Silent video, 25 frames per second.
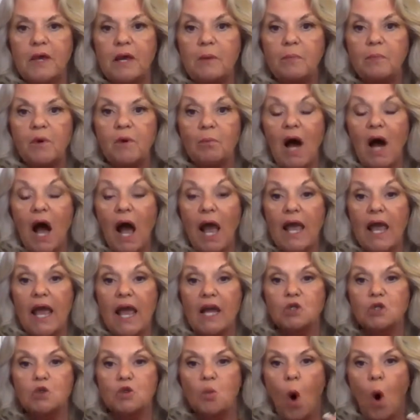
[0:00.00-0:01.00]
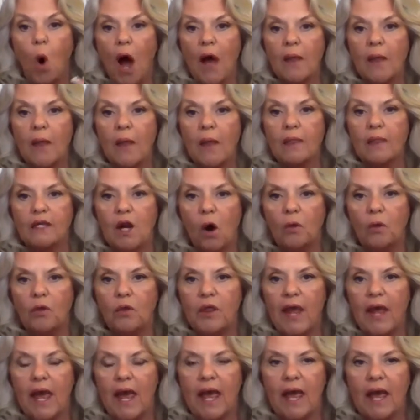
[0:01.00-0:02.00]
people my age want to
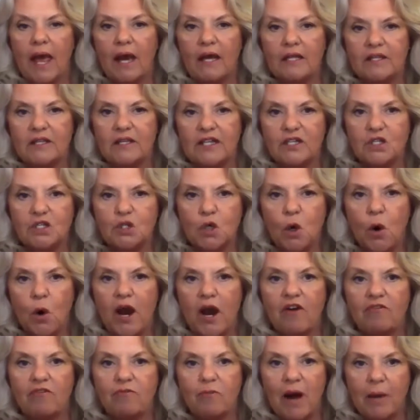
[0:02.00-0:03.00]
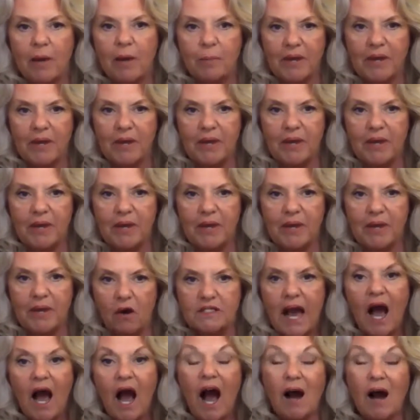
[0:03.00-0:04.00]
know the the story of my
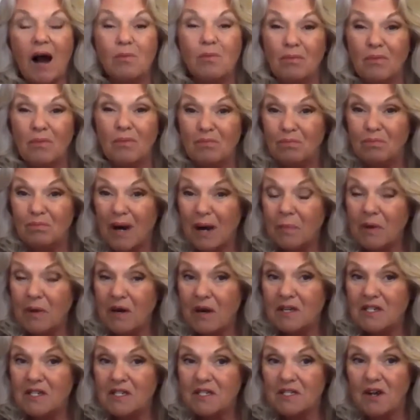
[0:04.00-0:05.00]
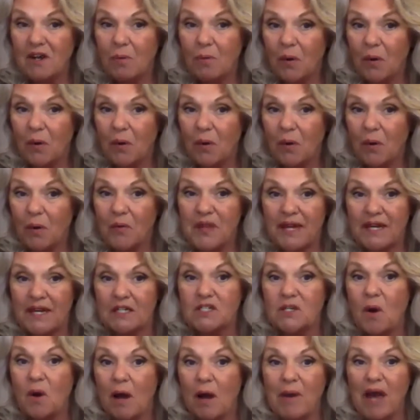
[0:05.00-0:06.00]
parents my parents are both
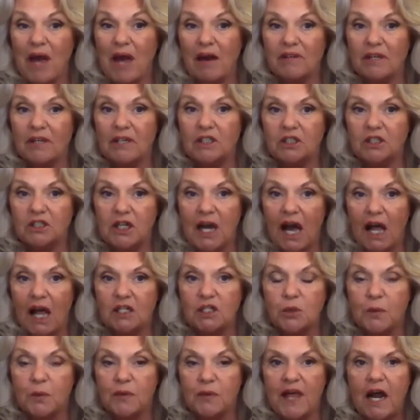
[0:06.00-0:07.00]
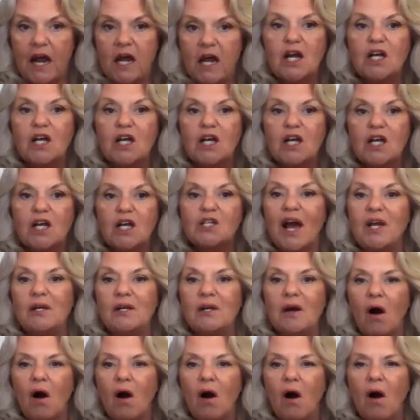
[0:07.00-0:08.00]
dead, and so I'm having a challenge with that. So
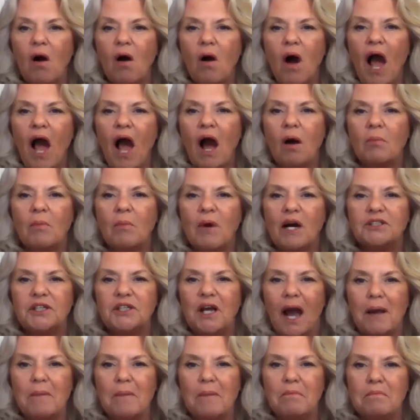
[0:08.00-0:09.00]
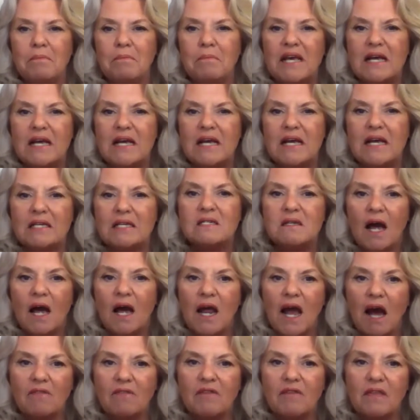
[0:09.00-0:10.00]
I know how much I miss
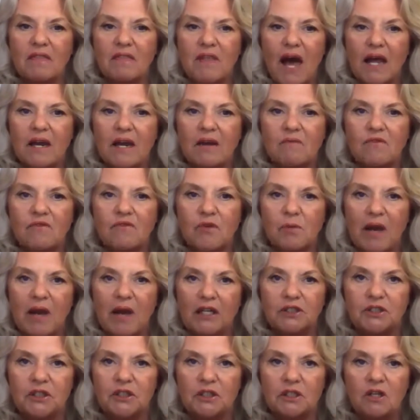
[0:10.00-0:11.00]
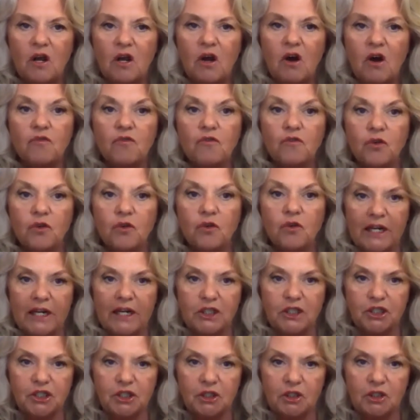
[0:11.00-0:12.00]
not having that information mm. for
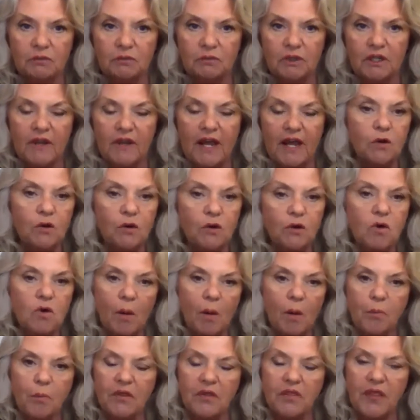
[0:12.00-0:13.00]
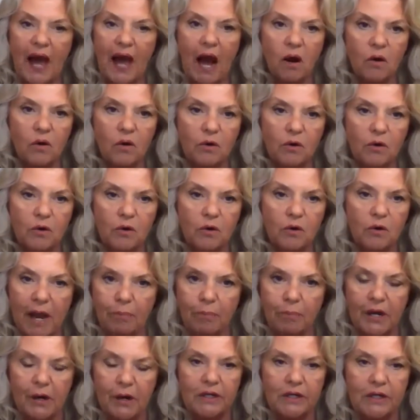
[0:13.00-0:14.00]
my children. They grew up without
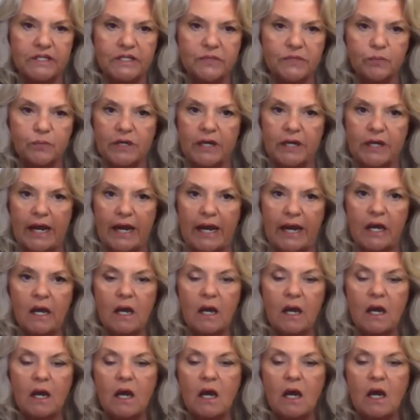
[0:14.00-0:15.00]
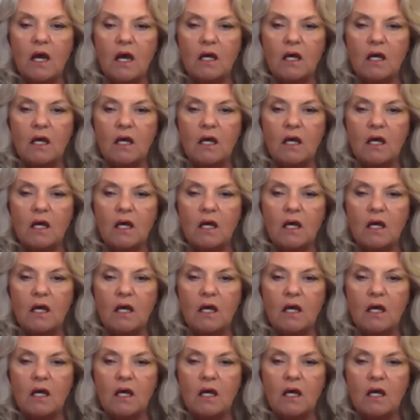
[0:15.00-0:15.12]
grandparents, really.